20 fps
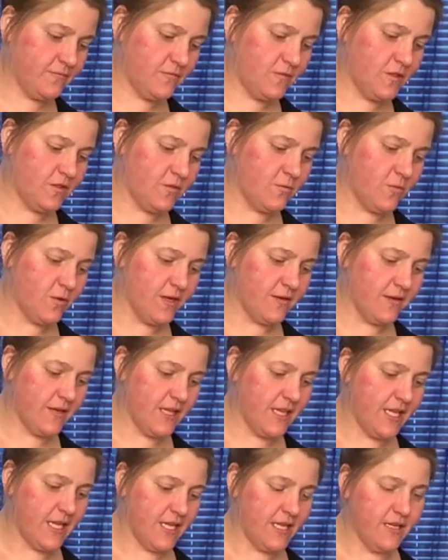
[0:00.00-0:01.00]
Just one,
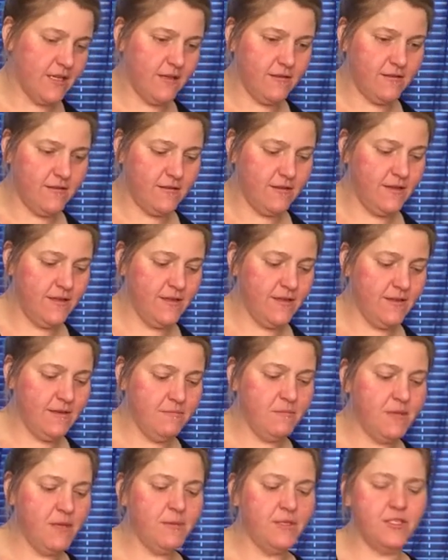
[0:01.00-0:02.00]
I think.
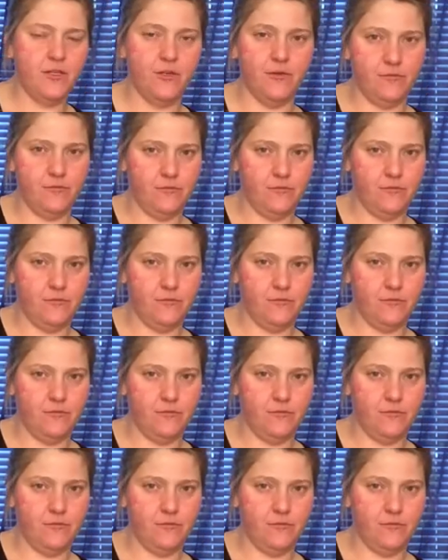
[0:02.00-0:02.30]
Maybe two.